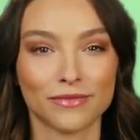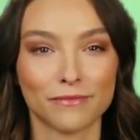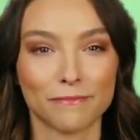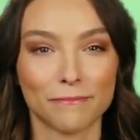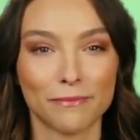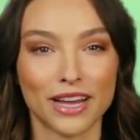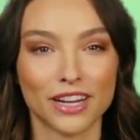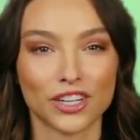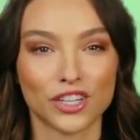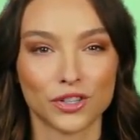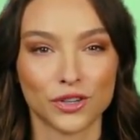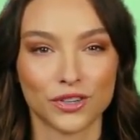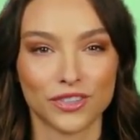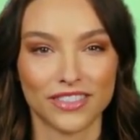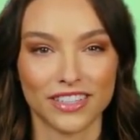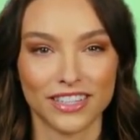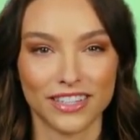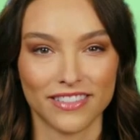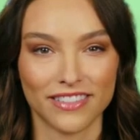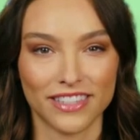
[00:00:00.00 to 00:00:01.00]
Make sure
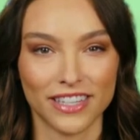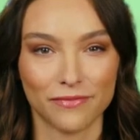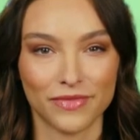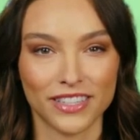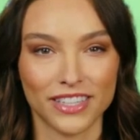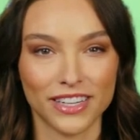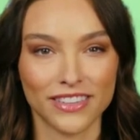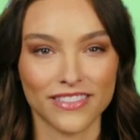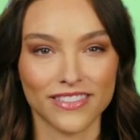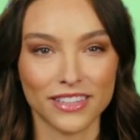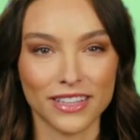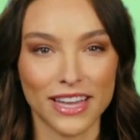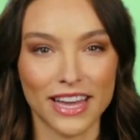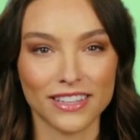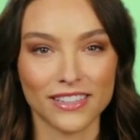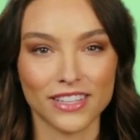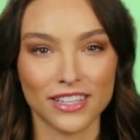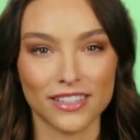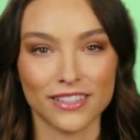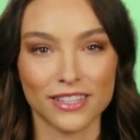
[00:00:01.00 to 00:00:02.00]
TCP is
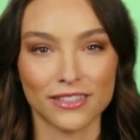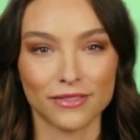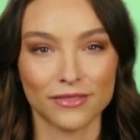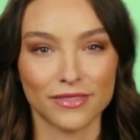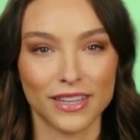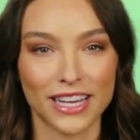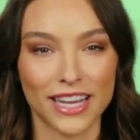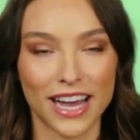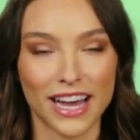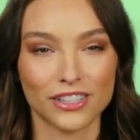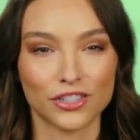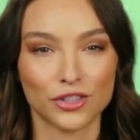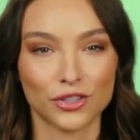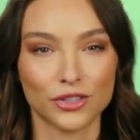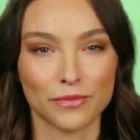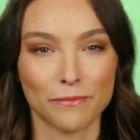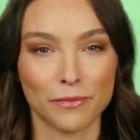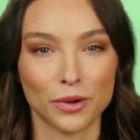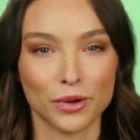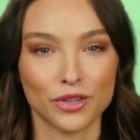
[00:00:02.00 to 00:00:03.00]
selected, then enter
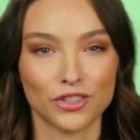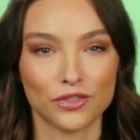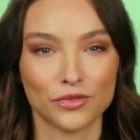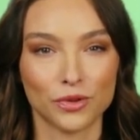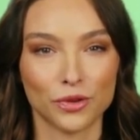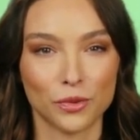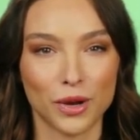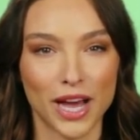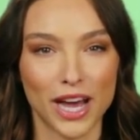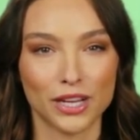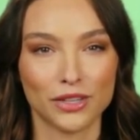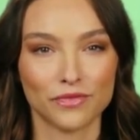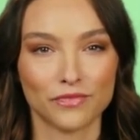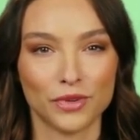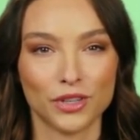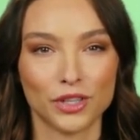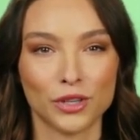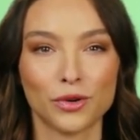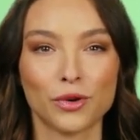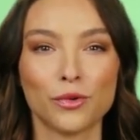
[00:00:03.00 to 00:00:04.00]
the ports required
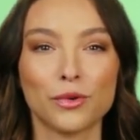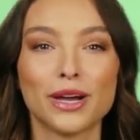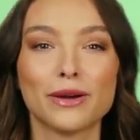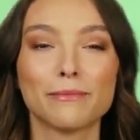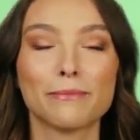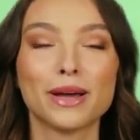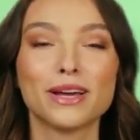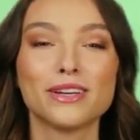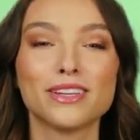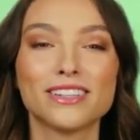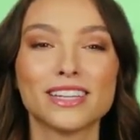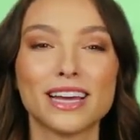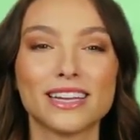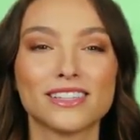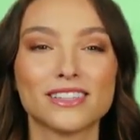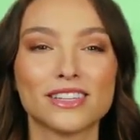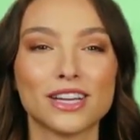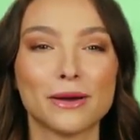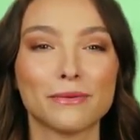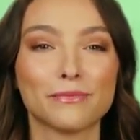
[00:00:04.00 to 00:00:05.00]
for your QuickBooks
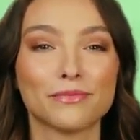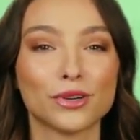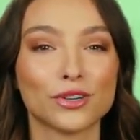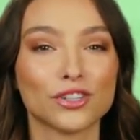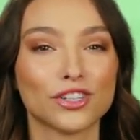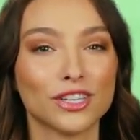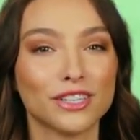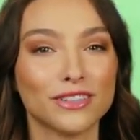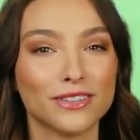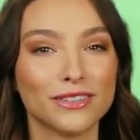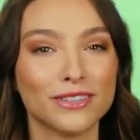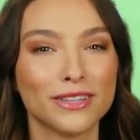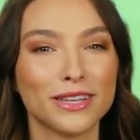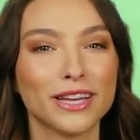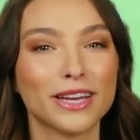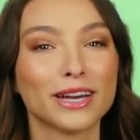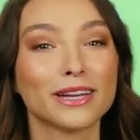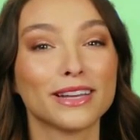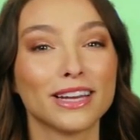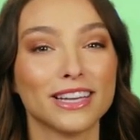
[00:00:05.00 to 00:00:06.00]
desktop version.
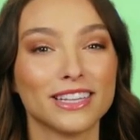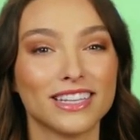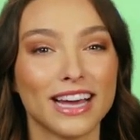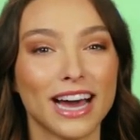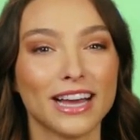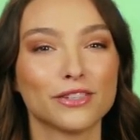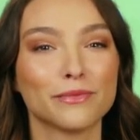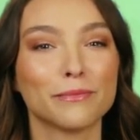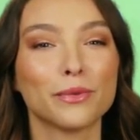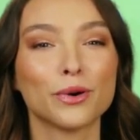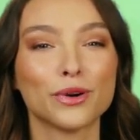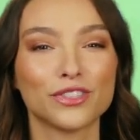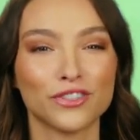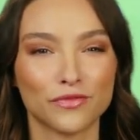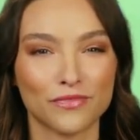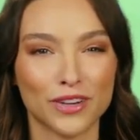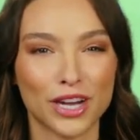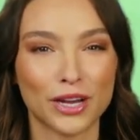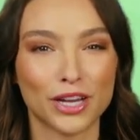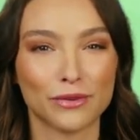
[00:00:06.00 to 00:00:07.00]
The exact ports
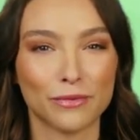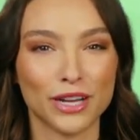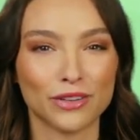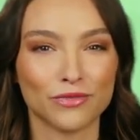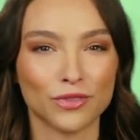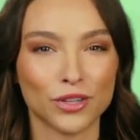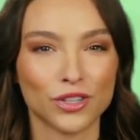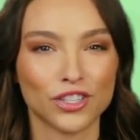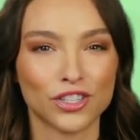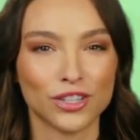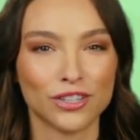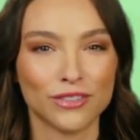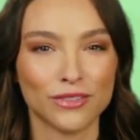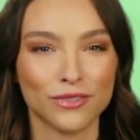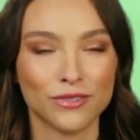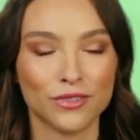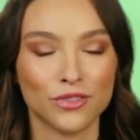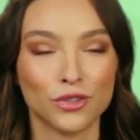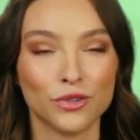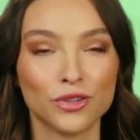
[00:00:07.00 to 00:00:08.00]
vary by
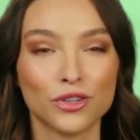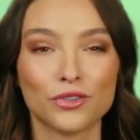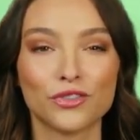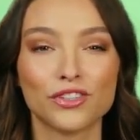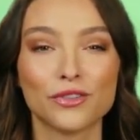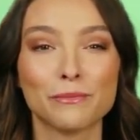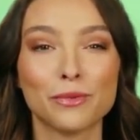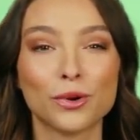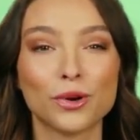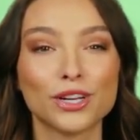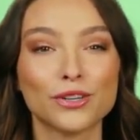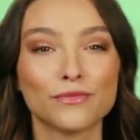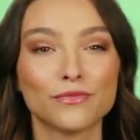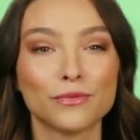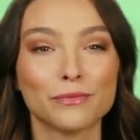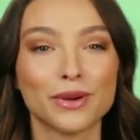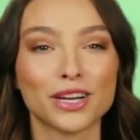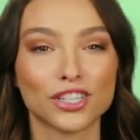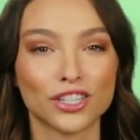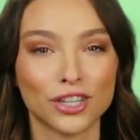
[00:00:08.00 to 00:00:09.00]
version, so use the port
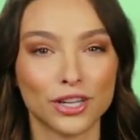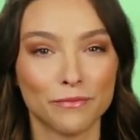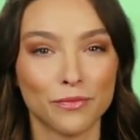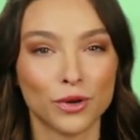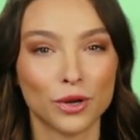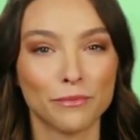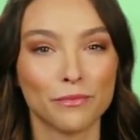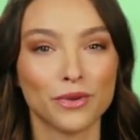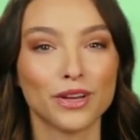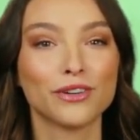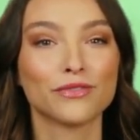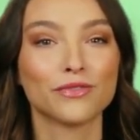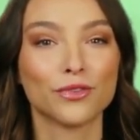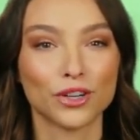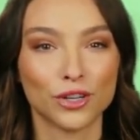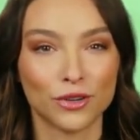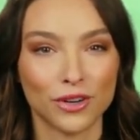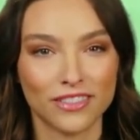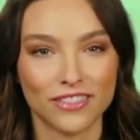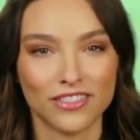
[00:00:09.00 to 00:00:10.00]
information appropriate for
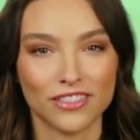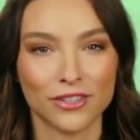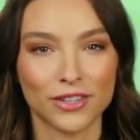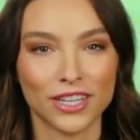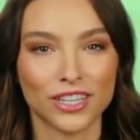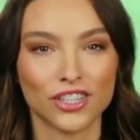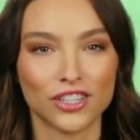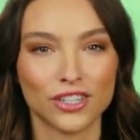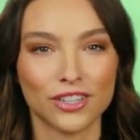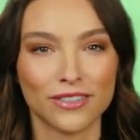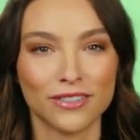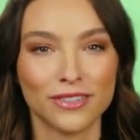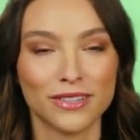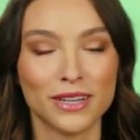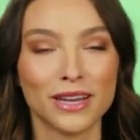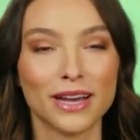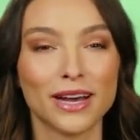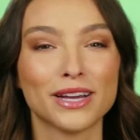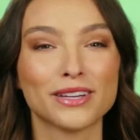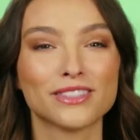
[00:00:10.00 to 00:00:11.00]
your installation.
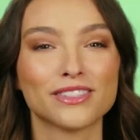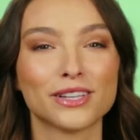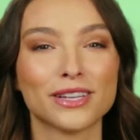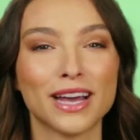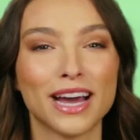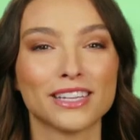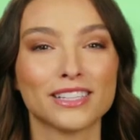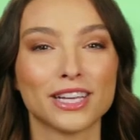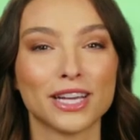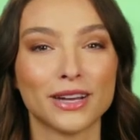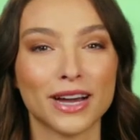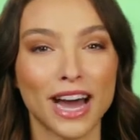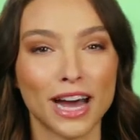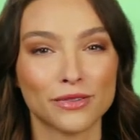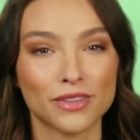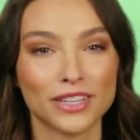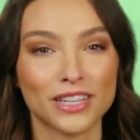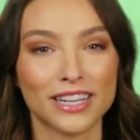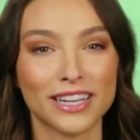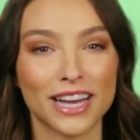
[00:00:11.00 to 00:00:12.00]
Select
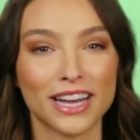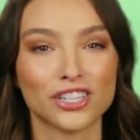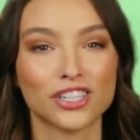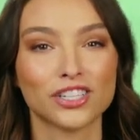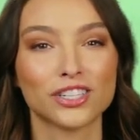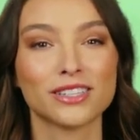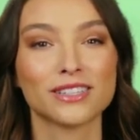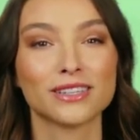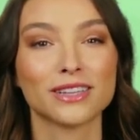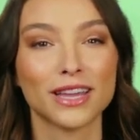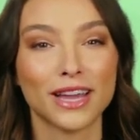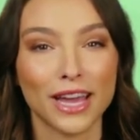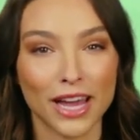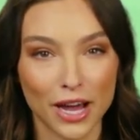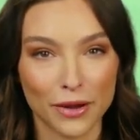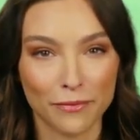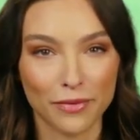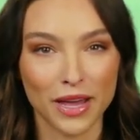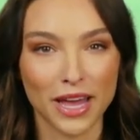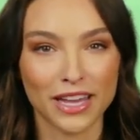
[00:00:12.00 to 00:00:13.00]
Allow the connection,
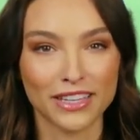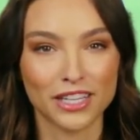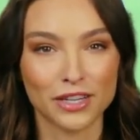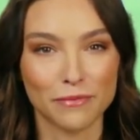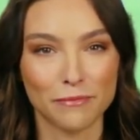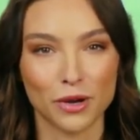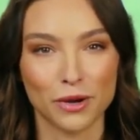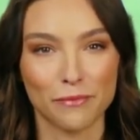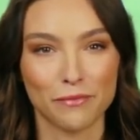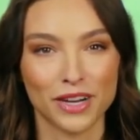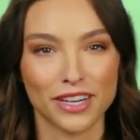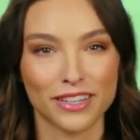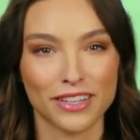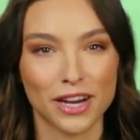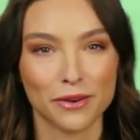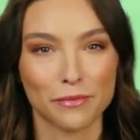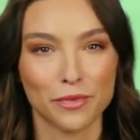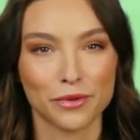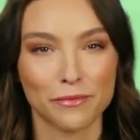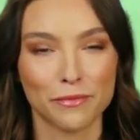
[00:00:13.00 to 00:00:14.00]
apply the appropriate
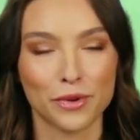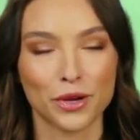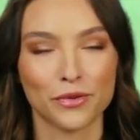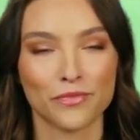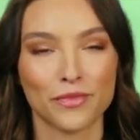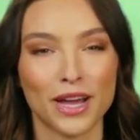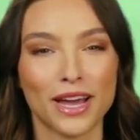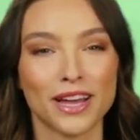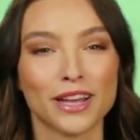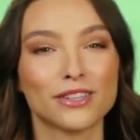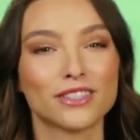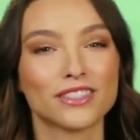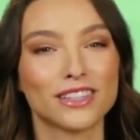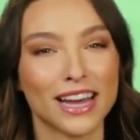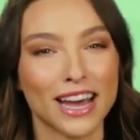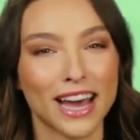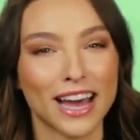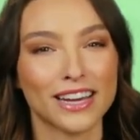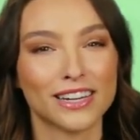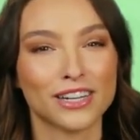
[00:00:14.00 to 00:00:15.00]
network profiles,
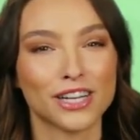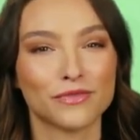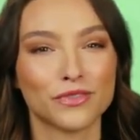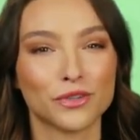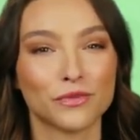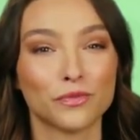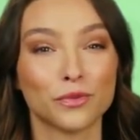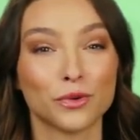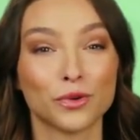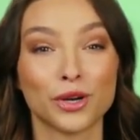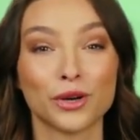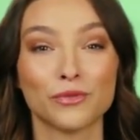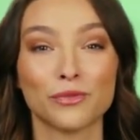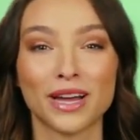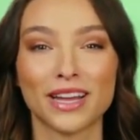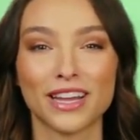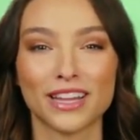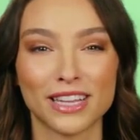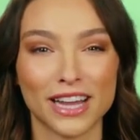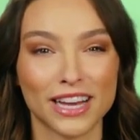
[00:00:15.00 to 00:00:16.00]
and give the rule a
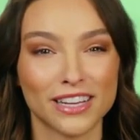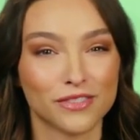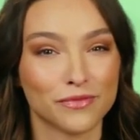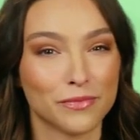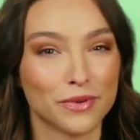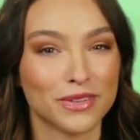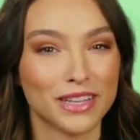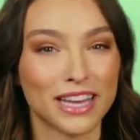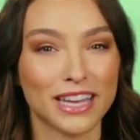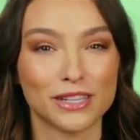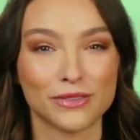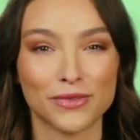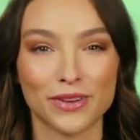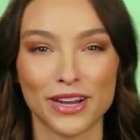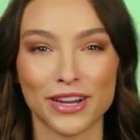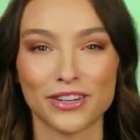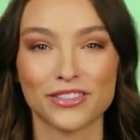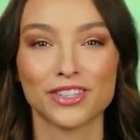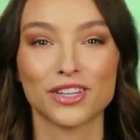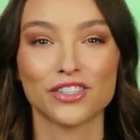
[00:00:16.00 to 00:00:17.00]
recognizable name,
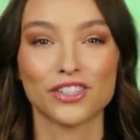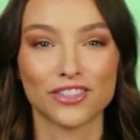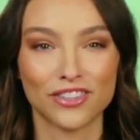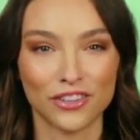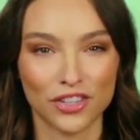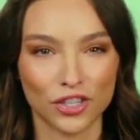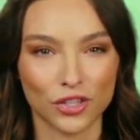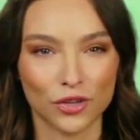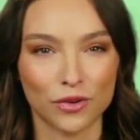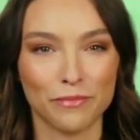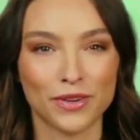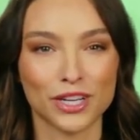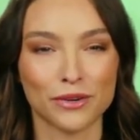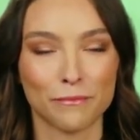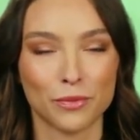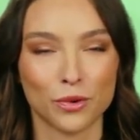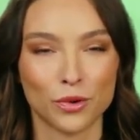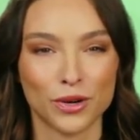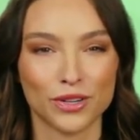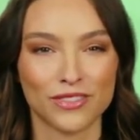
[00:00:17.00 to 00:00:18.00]
such as
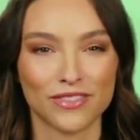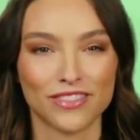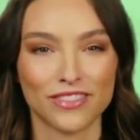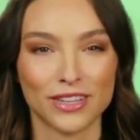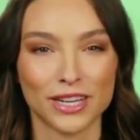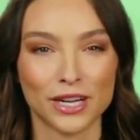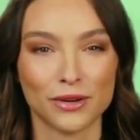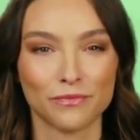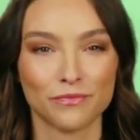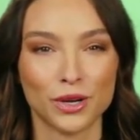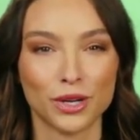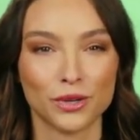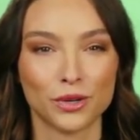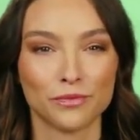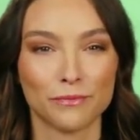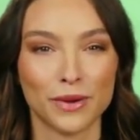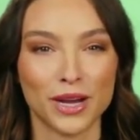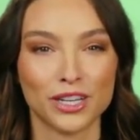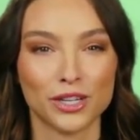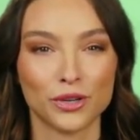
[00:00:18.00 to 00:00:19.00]
QB ports,
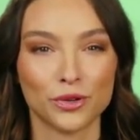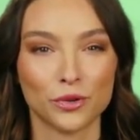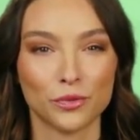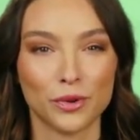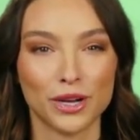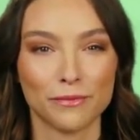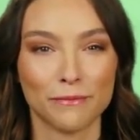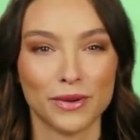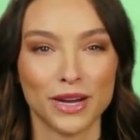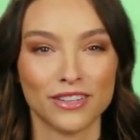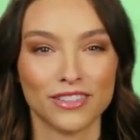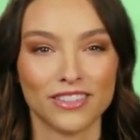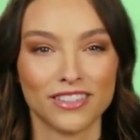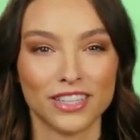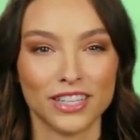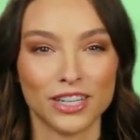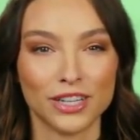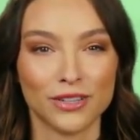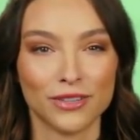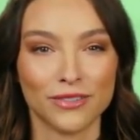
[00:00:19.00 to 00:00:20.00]
followed by your QuickBooks
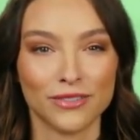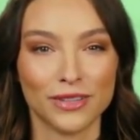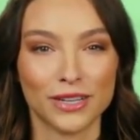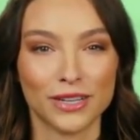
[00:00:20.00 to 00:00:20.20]
year.